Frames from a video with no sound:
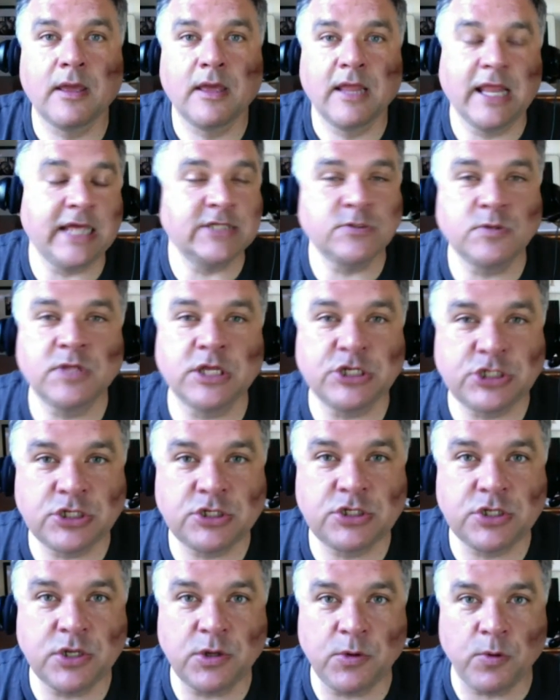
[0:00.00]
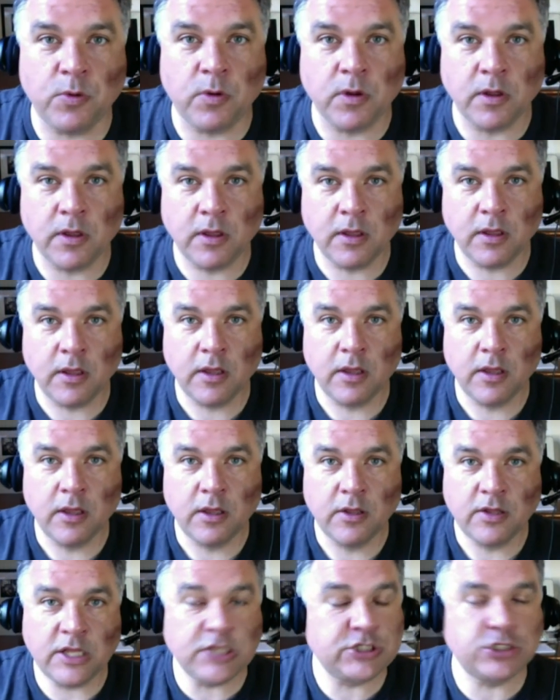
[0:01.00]
That's what they should do.
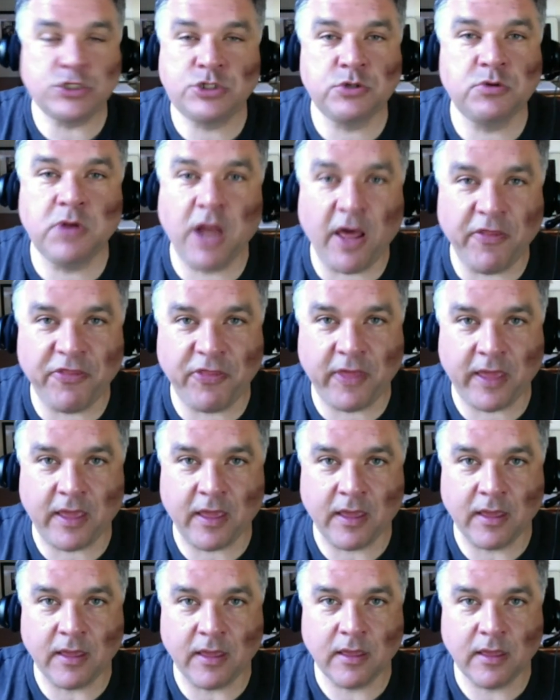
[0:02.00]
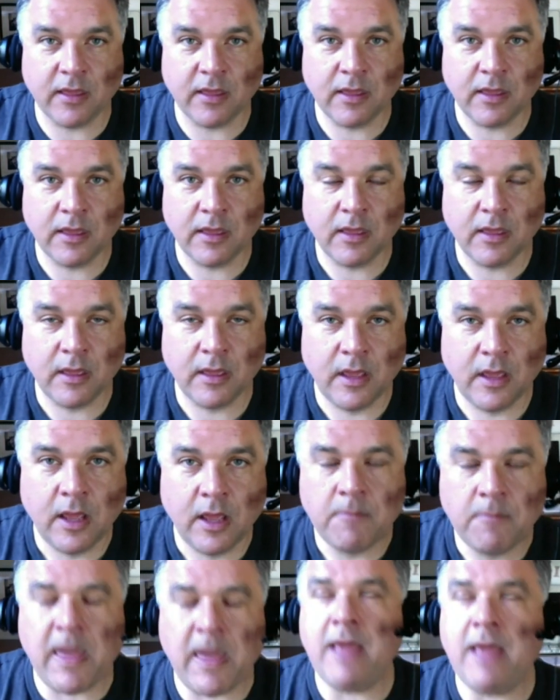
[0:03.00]
They should do nothing.
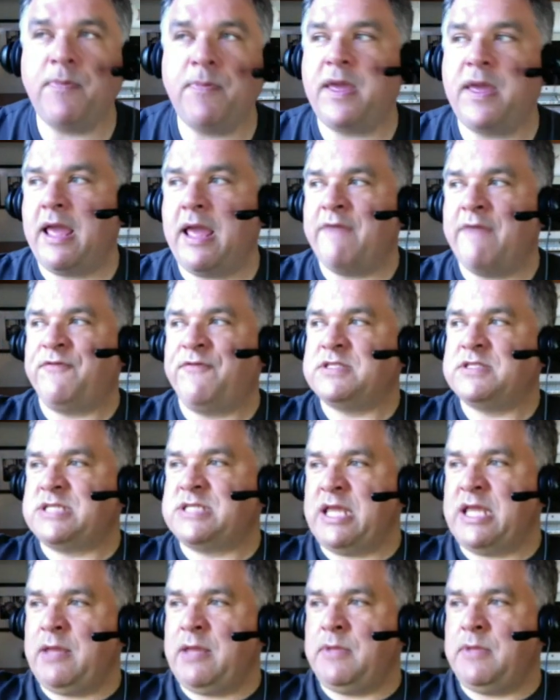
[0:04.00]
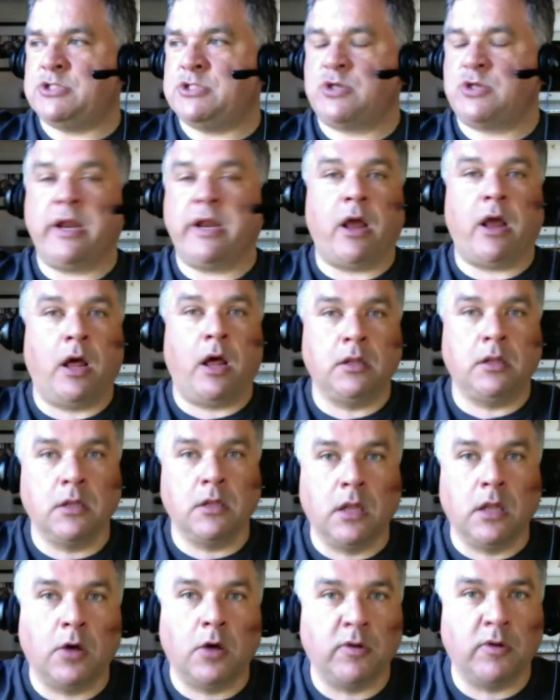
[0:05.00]
Maybe if a team is trying to
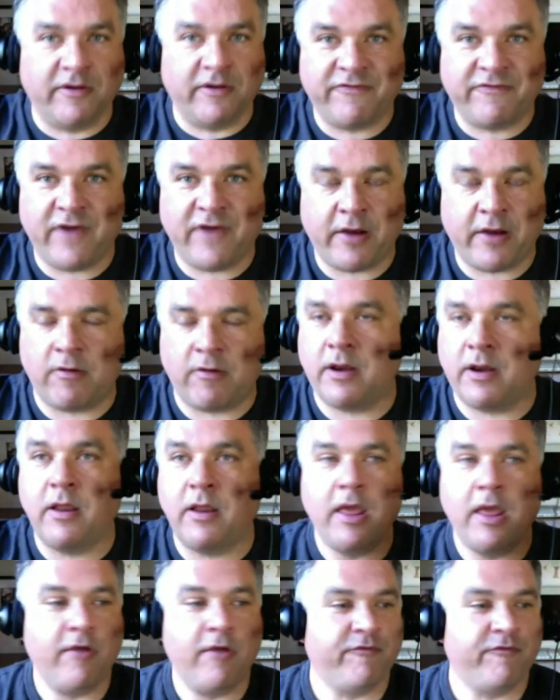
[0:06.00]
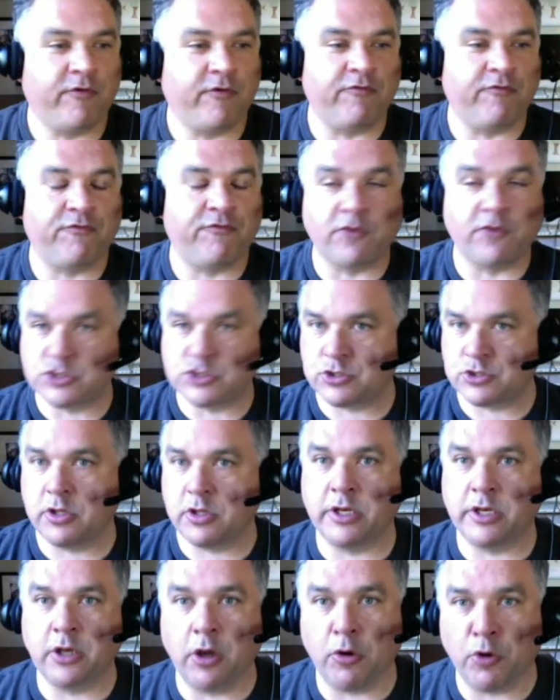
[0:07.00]
unload a veteran for
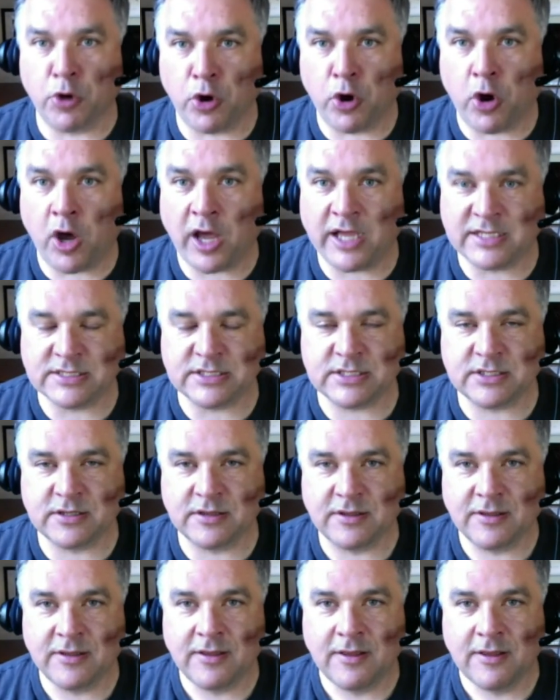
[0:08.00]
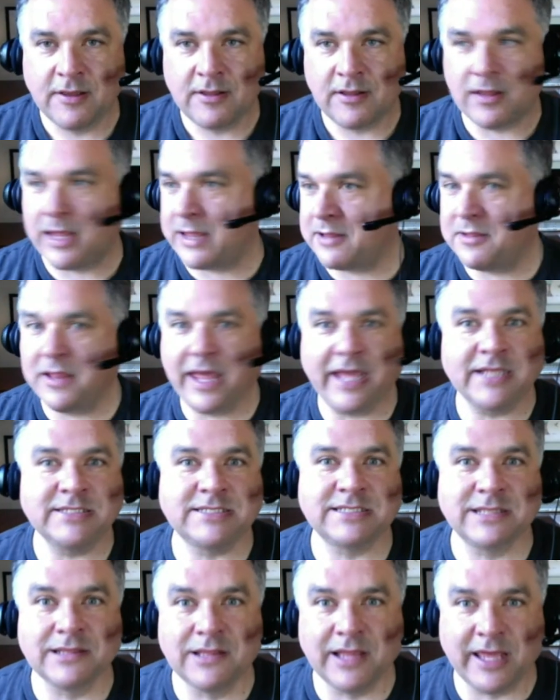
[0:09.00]
virtually no cost, like
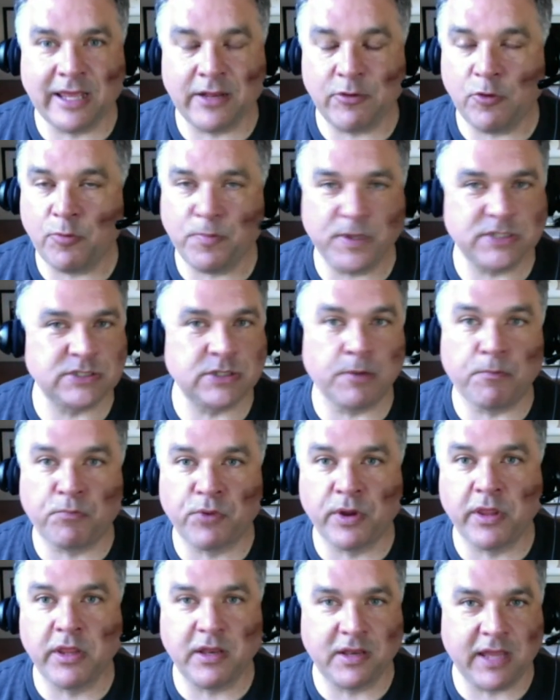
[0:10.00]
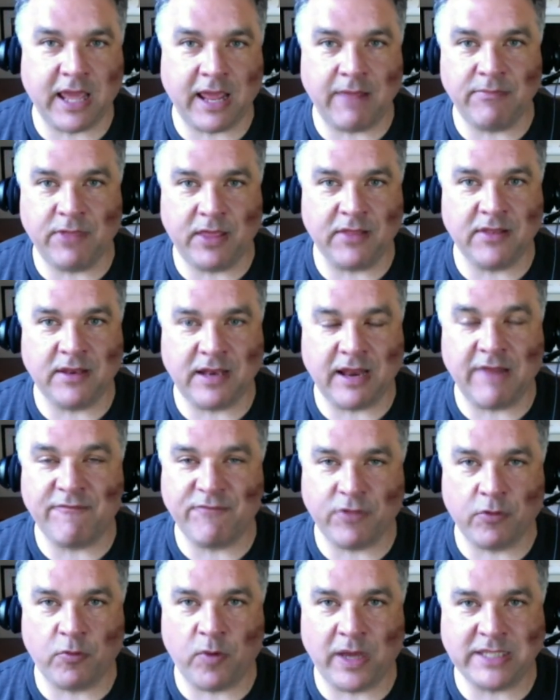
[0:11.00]
Lance Lynn, who pitched a brilliant game the other day for
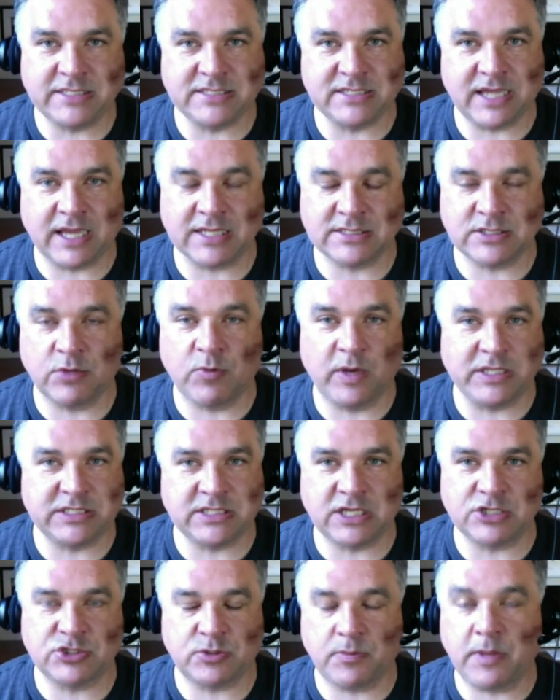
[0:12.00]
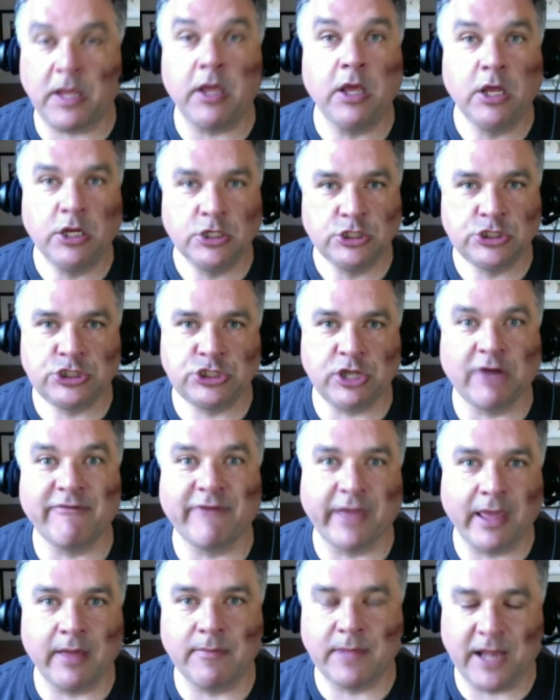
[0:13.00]
the White Sox, and the White Sox should be
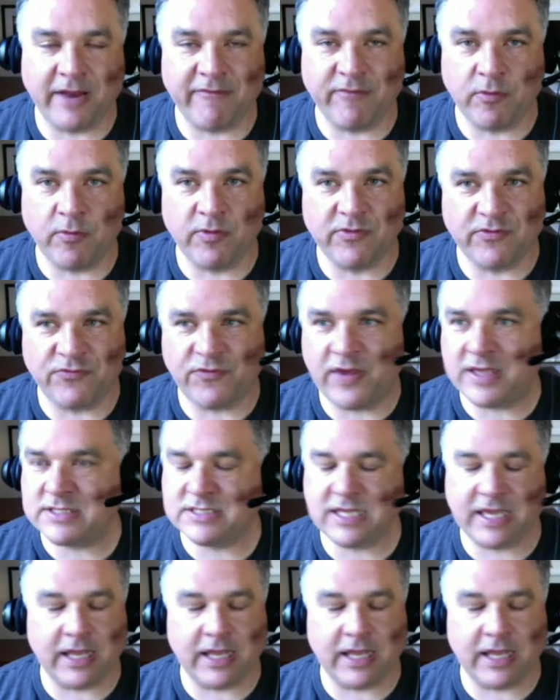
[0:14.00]
shoving him in everyone's face and